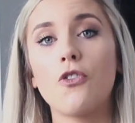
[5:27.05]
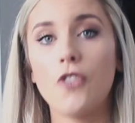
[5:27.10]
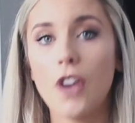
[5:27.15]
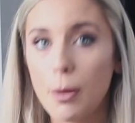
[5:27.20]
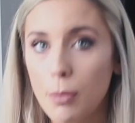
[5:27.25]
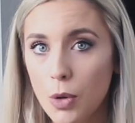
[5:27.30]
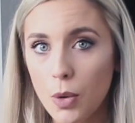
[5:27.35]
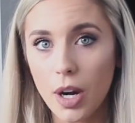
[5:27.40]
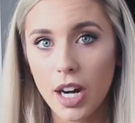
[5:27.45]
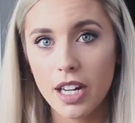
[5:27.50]

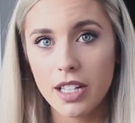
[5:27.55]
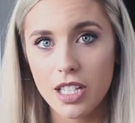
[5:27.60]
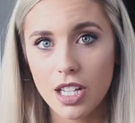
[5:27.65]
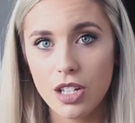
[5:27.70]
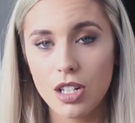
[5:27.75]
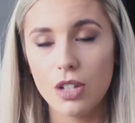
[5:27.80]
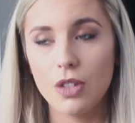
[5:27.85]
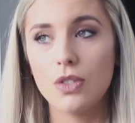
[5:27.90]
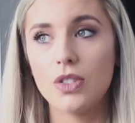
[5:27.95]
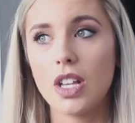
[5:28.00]
February
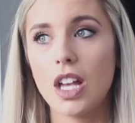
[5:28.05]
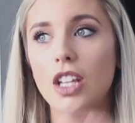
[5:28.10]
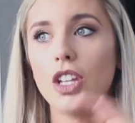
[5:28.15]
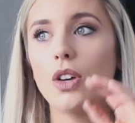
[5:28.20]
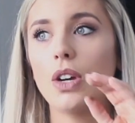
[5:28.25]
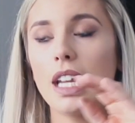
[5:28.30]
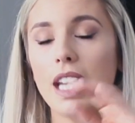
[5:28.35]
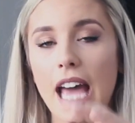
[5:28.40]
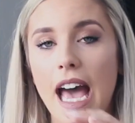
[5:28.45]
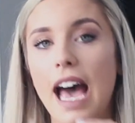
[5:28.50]
to-dos, and
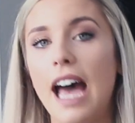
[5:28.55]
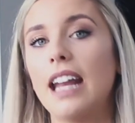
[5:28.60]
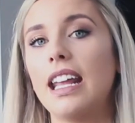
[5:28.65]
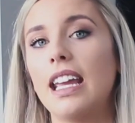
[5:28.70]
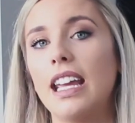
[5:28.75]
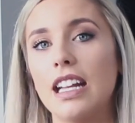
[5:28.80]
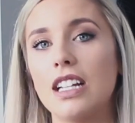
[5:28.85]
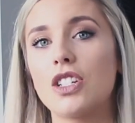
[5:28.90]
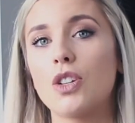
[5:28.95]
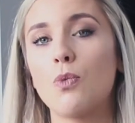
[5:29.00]
you can add
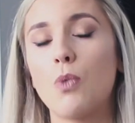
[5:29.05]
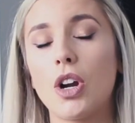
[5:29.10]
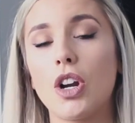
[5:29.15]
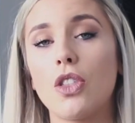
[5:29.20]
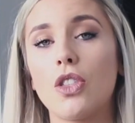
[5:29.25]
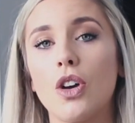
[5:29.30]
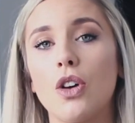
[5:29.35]
it into one of